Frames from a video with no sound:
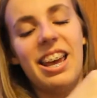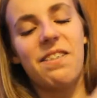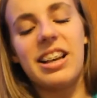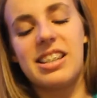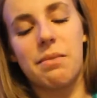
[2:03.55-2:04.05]
If
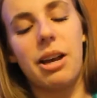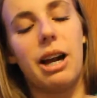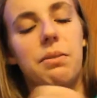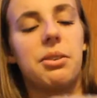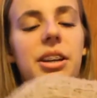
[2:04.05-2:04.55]
I stick my
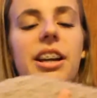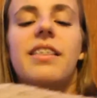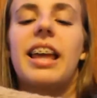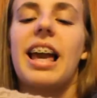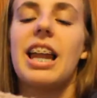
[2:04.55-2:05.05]
arm through
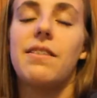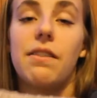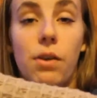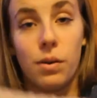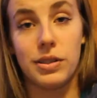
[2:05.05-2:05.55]
here, they kind of
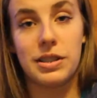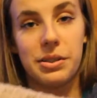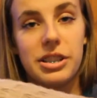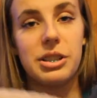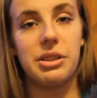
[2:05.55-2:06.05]
have holes
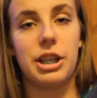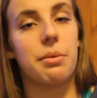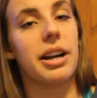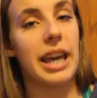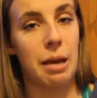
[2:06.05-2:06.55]
through it, so you need to
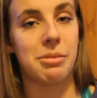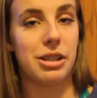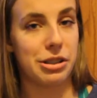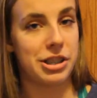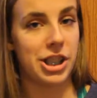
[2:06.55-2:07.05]
wear a
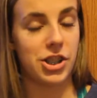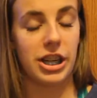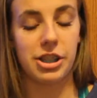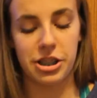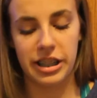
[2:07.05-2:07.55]
camisole or
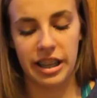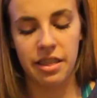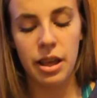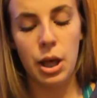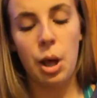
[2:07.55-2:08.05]
t-shirt underneath.